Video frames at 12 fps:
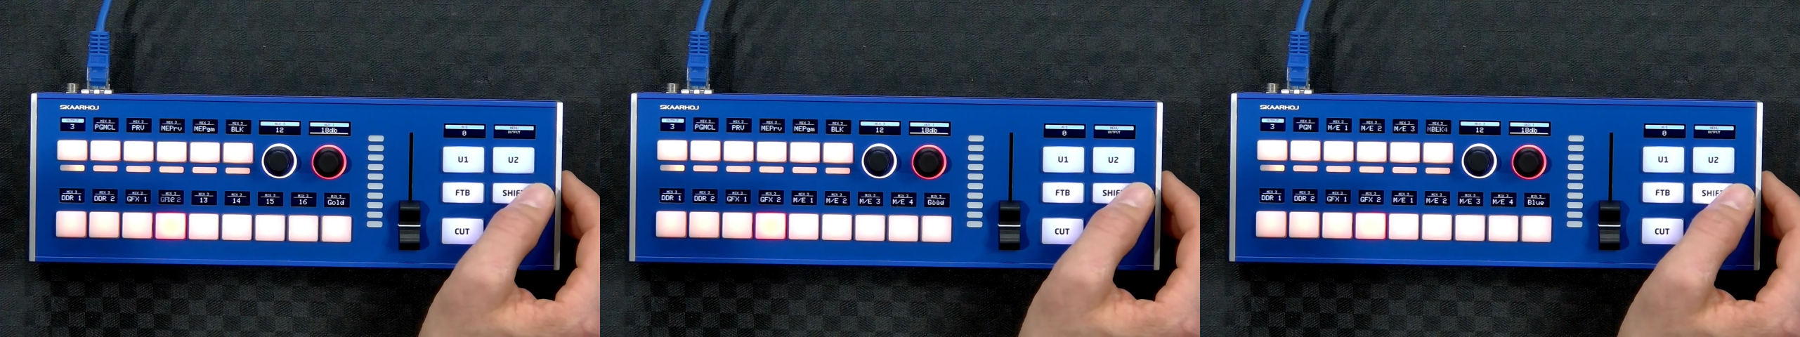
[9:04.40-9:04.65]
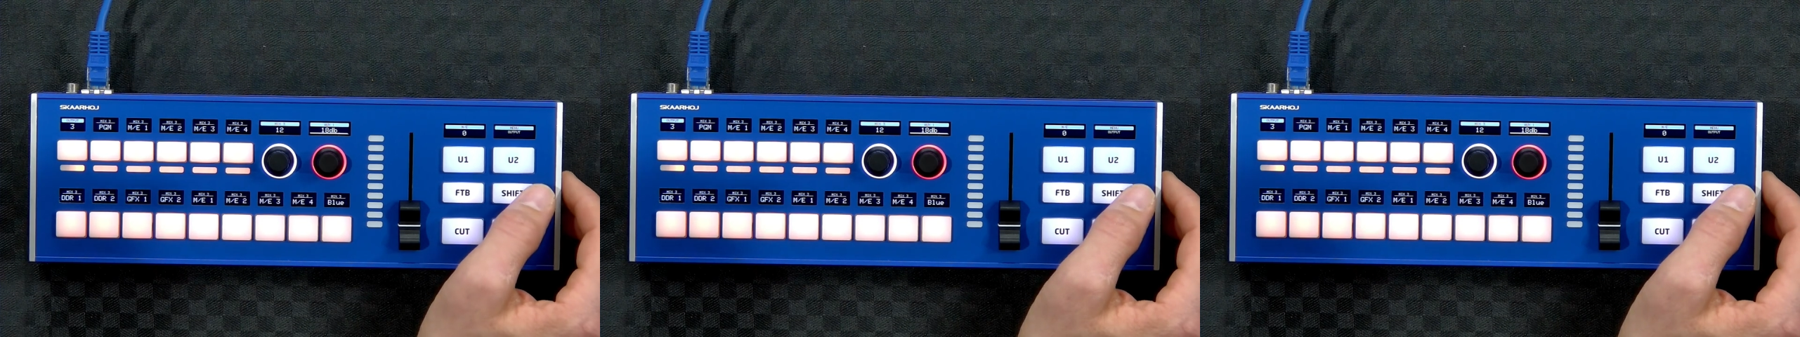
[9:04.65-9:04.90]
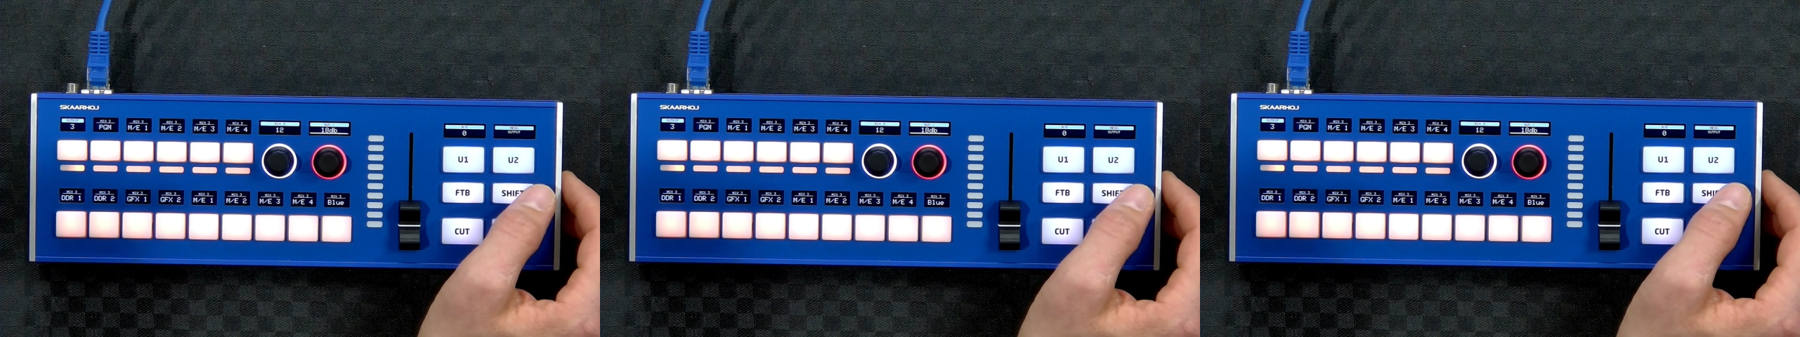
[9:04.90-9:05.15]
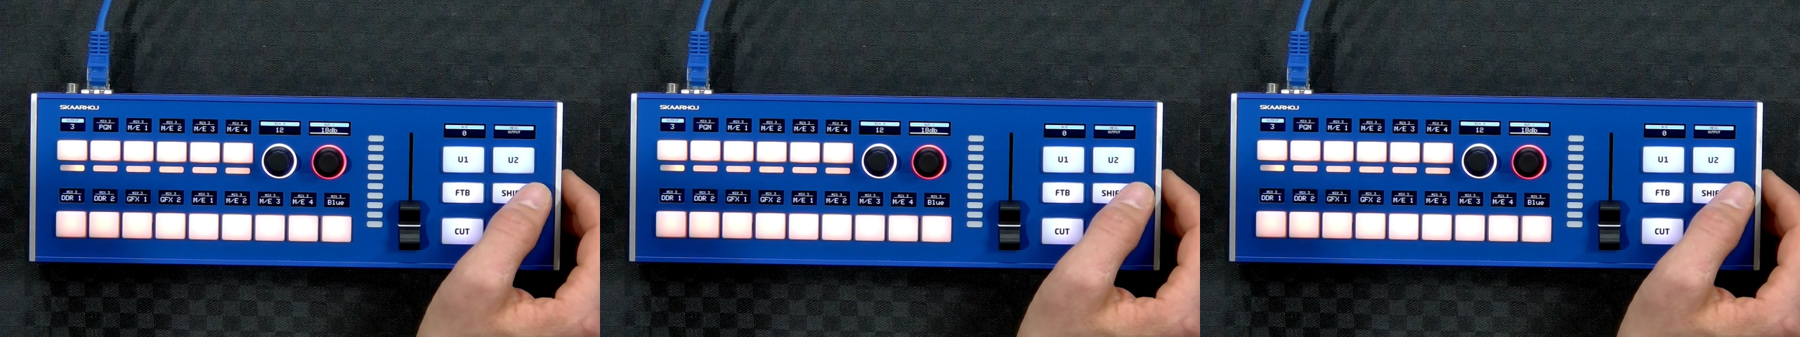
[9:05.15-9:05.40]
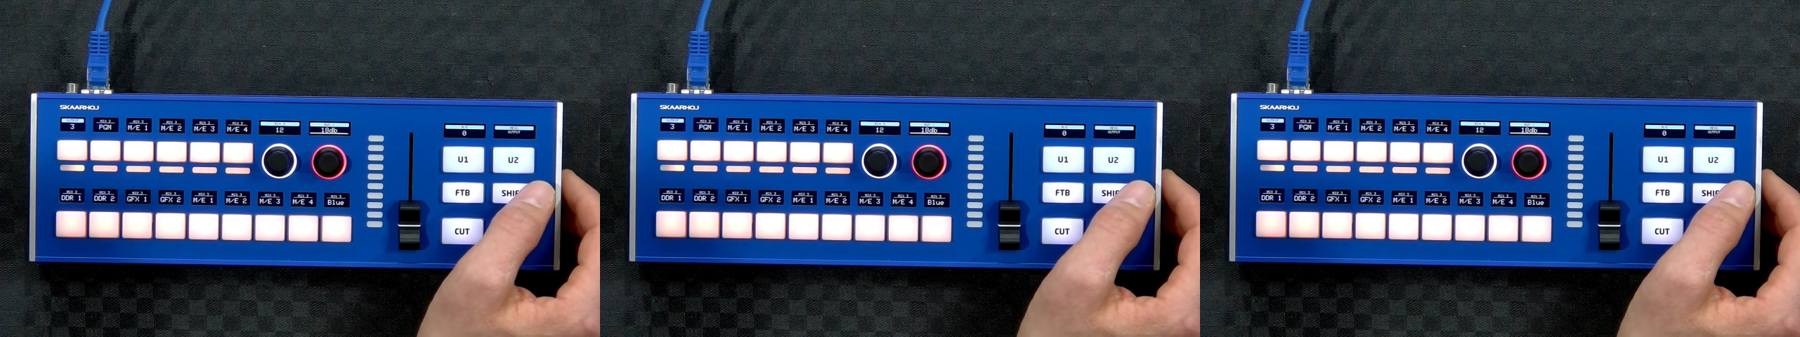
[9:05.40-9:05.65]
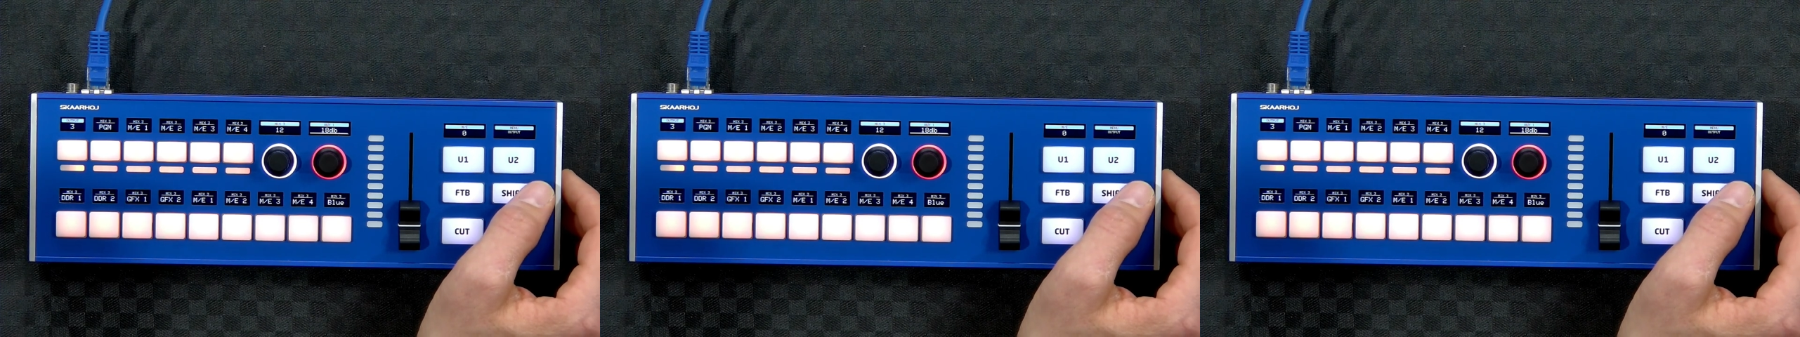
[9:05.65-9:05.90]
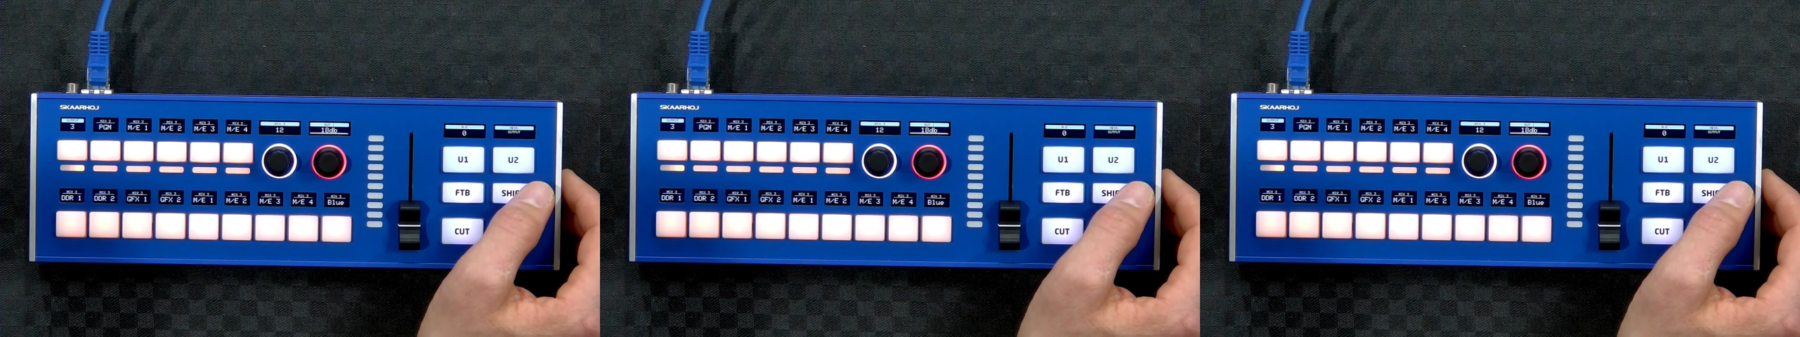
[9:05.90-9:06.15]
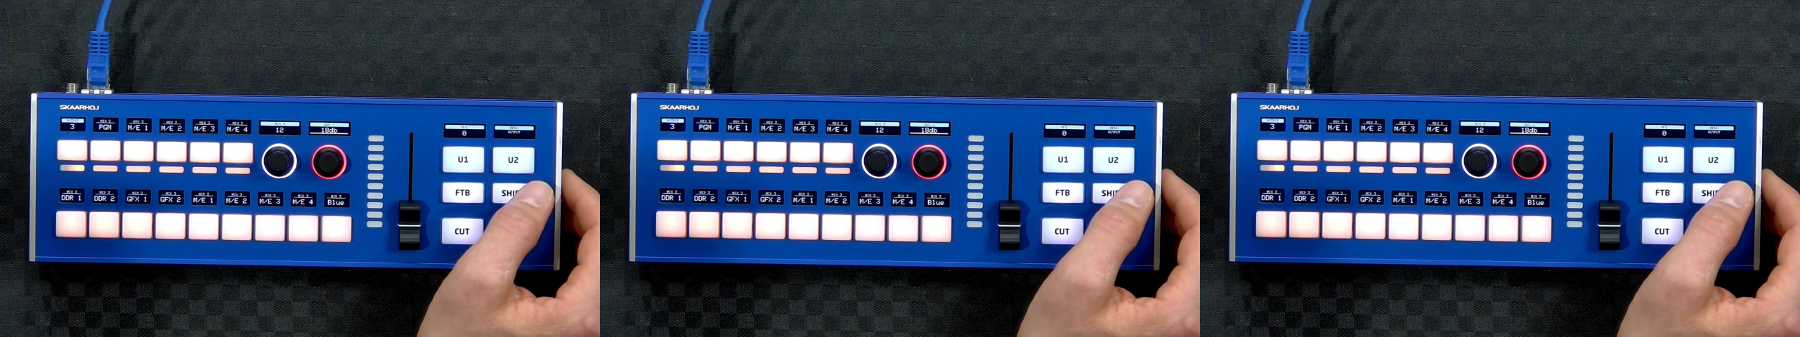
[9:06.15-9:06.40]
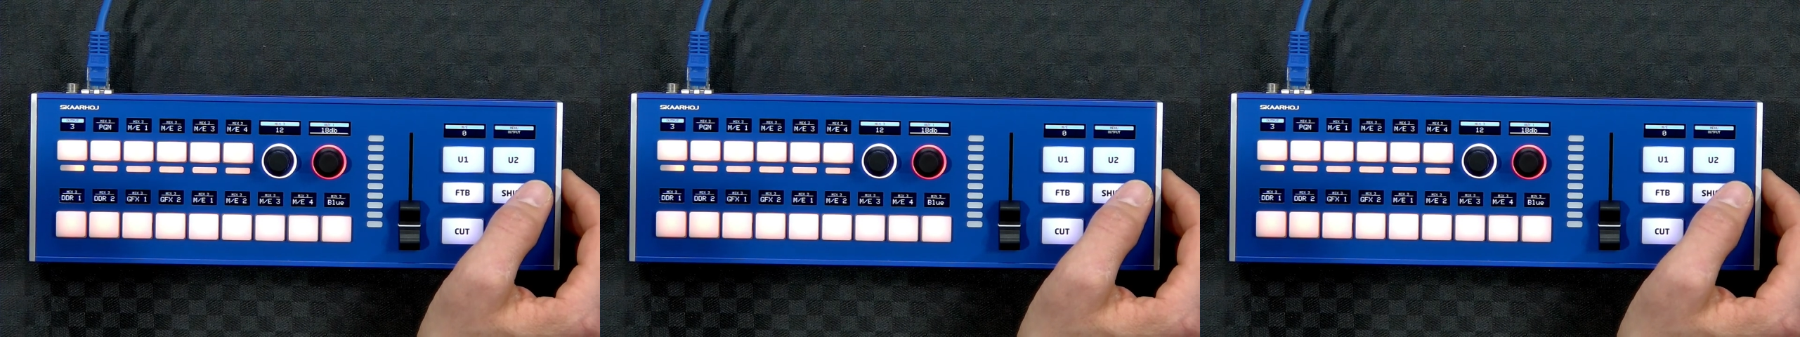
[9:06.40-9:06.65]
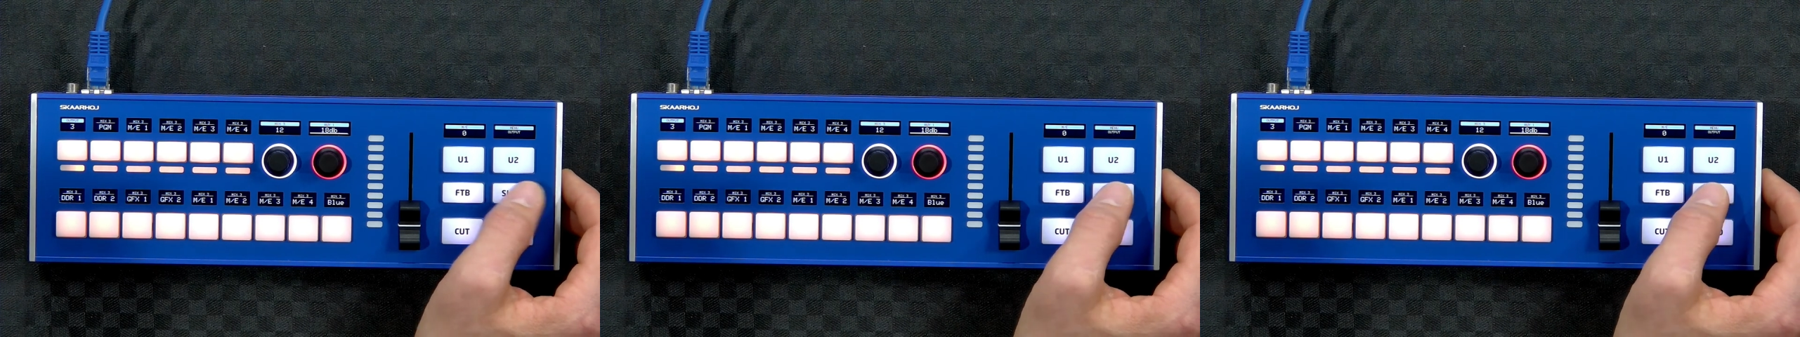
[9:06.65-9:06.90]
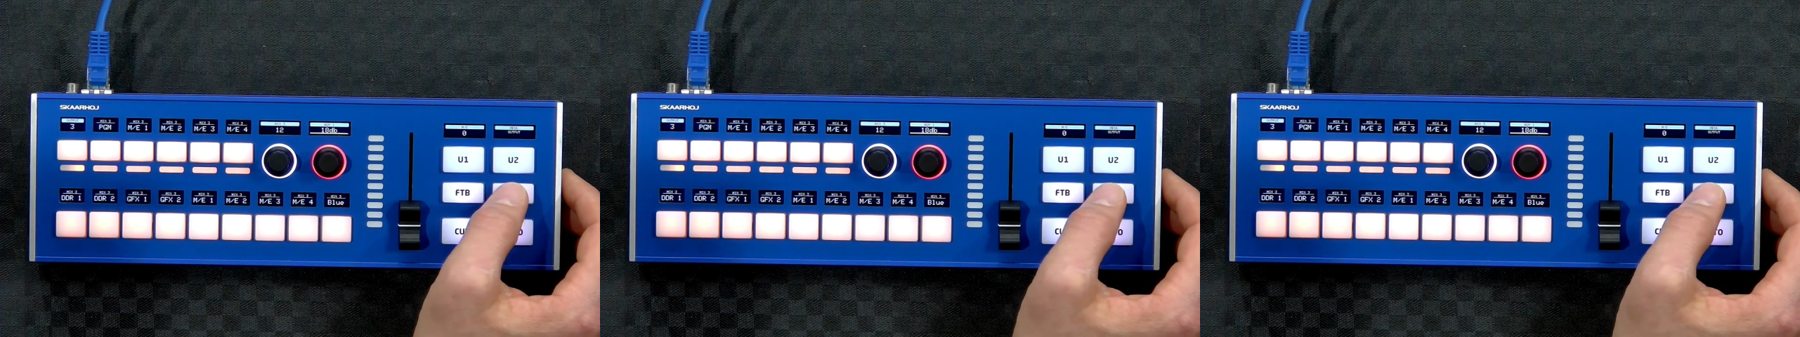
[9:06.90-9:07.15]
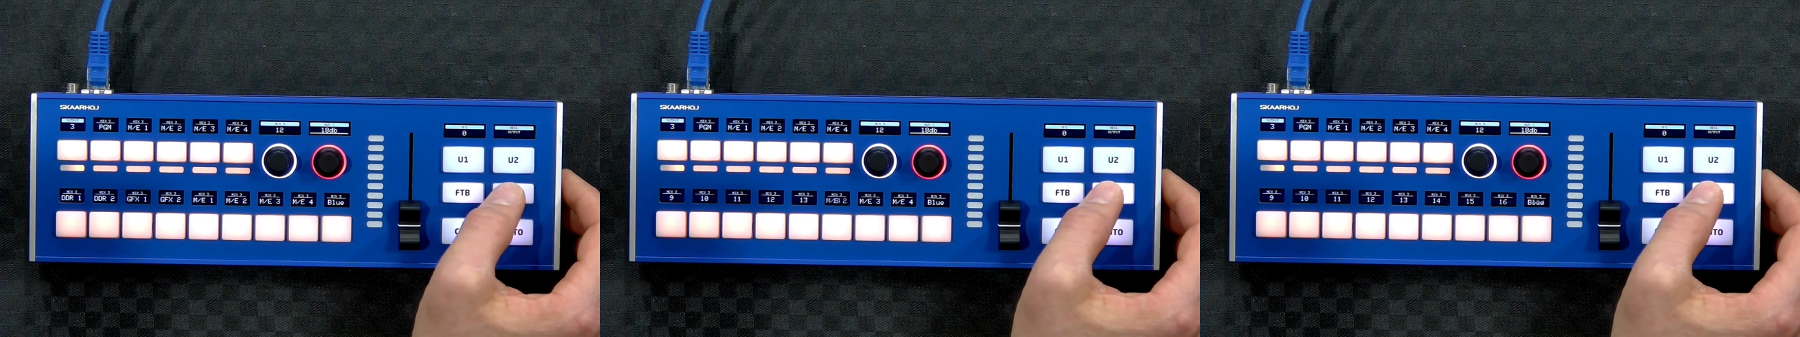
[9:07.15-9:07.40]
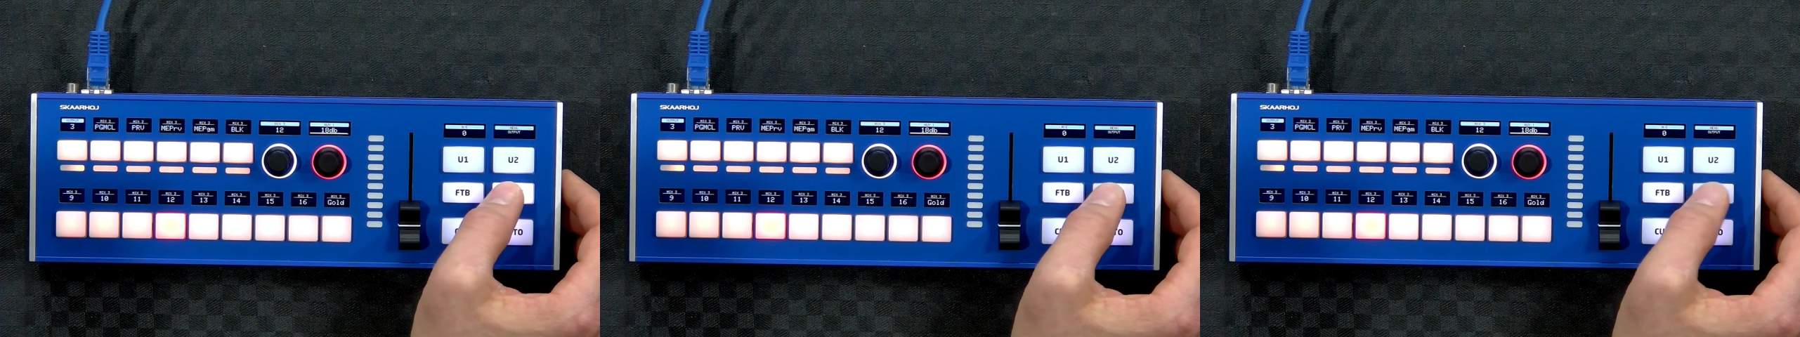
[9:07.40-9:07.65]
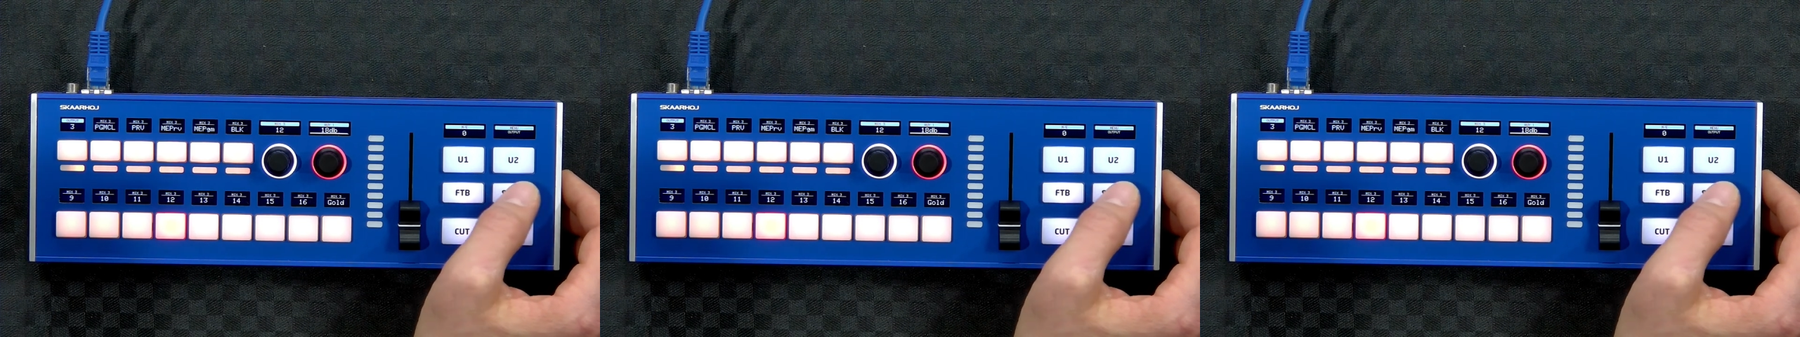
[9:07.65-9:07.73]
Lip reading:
Nobody's mouth can be seen.